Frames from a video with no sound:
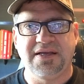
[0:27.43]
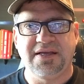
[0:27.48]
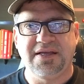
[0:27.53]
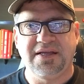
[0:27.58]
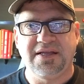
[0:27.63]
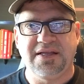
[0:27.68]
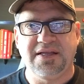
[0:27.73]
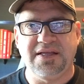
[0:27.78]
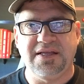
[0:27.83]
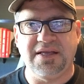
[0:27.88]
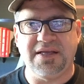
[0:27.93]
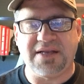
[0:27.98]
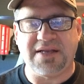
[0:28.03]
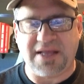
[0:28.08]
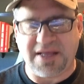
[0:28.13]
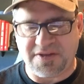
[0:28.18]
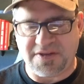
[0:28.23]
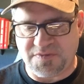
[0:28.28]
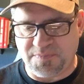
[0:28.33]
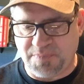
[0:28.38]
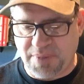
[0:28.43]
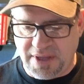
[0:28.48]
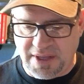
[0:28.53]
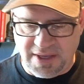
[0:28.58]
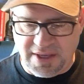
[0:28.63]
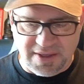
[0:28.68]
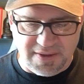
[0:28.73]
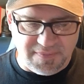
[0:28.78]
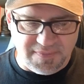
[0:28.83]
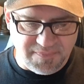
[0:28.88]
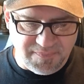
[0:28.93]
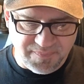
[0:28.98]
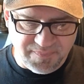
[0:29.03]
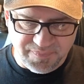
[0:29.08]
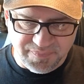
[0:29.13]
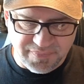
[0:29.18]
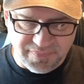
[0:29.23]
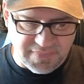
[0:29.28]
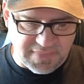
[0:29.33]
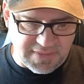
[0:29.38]
it has been
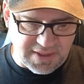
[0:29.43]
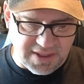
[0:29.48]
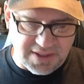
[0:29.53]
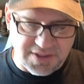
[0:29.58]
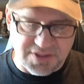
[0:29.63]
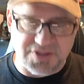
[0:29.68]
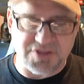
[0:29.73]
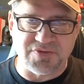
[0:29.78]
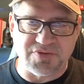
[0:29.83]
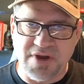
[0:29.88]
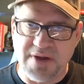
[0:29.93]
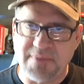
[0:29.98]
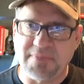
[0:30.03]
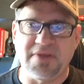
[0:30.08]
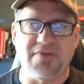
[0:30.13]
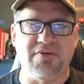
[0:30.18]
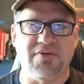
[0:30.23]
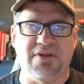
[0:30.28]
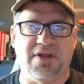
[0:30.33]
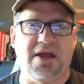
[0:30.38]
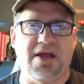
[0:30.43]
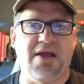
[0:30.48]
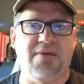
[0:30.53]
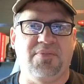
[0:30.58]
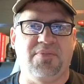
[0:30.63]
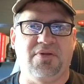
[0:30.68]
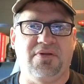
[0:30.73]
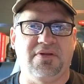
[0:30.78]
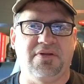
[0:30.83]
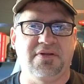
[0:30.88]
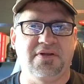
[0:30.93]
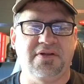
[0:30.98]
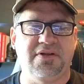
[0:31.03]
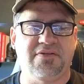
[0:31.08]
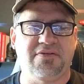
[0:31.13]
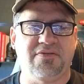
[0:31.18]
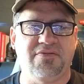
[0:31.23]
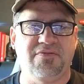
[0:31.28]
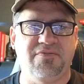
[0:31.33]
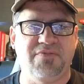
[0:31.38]
extremely reliable. It's a
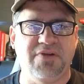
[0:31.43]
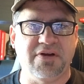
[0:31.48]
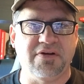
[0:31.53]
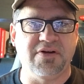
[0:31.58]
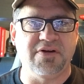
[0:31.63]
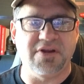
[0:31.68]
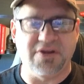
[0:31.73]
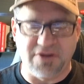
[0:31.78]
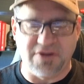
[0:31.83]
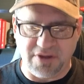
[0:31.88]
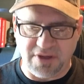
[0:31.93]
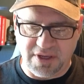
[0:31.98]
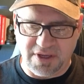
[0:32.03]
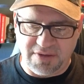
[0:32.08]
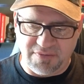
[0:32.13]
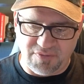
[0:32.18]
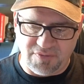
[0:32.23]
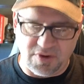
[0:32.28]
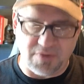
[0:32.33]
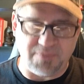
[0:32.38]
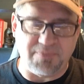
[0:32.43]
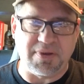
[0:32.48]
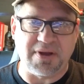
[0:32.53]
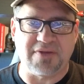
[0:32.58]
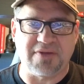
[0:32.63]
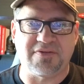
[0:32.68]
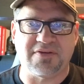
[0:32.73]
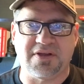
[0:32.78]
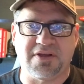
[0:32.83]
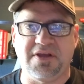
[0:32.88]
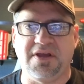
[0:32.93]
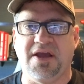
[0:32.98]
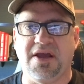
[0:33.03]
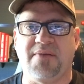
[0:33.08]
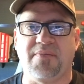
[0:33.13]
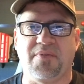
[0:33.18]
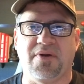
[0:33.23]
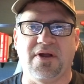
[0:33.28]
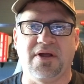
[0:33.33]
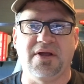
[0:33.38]
very good, robust
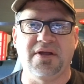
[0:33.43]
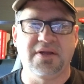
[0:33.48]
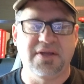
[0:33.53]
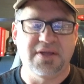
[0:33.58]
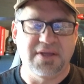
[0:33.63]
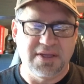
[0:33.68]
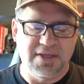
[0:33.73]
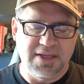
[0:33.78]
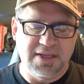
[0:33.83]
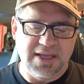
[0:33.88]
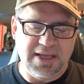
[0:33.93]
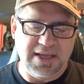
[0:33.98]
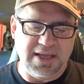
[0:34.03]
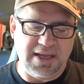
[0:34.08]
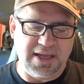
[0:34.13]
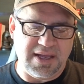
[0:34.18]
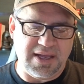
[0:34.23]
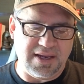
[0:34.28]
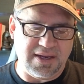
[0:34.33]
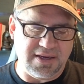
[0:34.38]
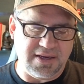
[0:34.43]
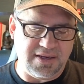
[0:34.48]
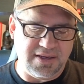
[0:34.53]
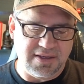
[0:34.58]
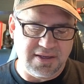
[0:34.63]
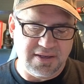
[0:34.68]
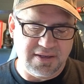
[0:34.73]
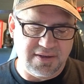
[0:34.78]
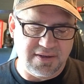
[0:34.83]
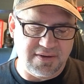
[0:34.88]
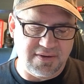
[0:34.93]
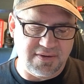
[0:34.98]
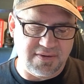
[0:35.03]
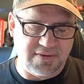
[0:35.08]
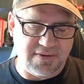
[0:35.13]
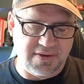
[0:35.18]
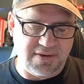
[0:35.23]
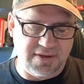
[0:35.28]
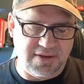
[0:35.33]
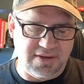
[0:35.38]
camera, and
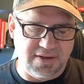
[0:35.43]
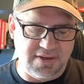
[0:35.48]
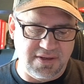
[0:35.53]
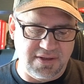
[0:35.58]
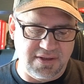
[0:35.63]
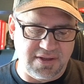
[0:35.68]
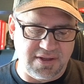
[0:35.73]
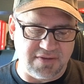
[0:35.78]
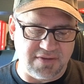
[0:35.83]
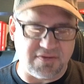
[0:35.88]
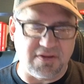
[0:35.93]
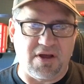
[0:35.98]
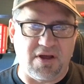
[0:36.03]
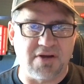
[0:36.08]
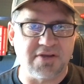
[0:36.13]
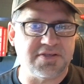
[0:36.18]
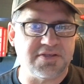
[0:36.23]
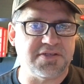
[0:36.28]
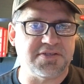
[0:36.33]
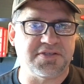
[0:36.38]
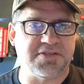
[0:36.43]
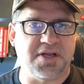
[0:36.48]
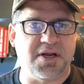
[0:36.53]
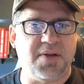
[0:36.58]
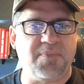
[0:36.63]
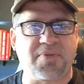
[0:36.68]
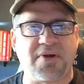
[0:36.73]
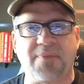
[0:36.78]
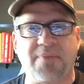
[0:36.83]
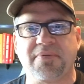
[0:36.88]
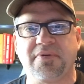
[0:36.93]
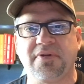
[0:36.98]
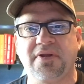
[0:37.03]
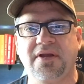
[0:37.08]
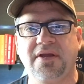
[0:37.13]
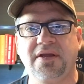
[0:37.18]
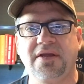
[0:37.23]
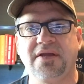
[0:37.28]
as long as it's set up properly,